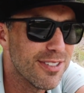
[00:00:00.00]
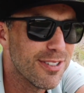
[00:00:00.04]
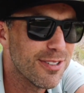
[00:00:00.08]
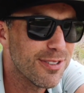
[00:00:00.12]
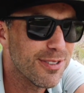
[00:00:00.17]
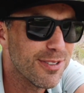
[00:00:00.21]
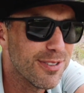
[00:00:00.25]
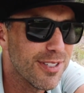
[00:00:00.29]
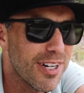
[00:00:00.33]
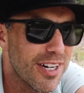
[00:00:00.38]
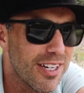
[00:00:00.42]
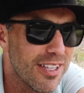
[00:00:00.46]

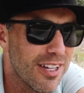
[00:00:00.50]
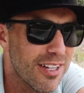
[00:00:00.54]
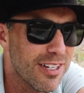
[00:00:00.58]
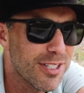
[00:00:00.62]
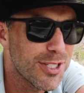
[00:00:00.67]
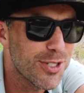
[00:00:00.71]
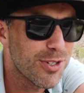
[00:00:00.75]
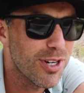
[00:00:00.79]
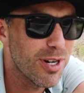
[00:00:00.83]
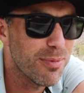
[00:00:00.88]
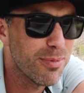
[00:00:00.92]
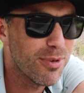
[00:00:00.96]
There's not a lot
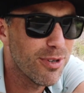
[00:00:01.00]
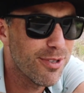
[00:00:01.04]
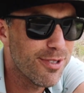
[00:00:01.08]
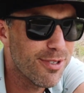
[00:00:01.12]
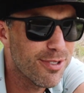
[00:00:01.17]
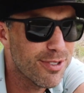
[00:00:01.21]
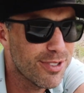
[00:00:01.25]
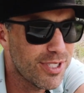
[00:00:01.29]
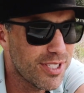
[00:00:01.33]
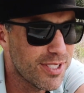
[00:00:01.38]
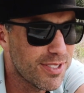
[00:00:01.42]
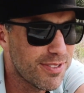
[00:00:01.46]
of trouble.
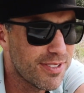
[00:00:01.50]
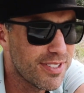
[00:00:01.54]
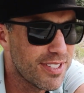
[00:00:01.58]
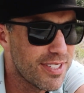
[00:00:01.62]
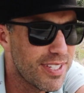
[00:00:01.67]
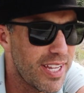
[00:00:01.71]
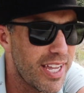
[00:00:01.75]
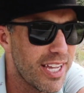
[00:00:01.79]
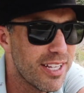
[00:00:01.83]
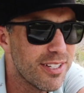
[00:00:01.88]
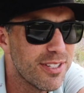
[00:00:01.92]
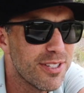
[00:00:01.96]
There's just
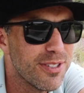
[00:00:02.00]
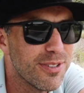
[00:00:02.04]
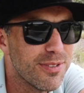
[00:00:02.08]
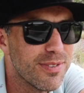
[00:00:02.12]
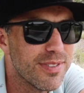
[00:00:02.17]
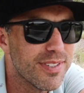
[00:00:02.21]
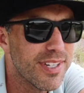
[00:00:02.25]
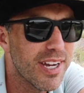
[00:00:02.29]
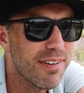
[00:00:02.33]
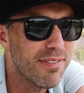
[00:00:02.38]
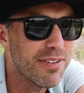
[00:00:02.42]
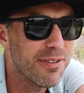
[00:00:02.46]
sand
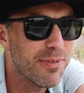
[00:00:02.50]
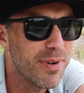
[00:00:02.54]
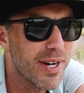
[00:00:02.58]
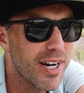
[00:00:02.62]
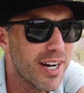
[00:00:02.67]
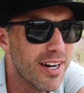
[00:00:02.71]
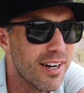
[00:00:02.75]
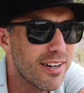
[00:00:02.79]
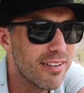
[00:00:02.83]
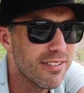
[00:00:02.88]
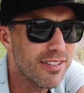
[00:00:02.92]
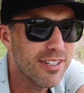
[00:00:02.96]
dunes
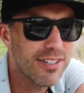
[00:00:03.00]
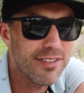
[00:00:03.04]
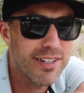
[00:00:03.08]
everywhere.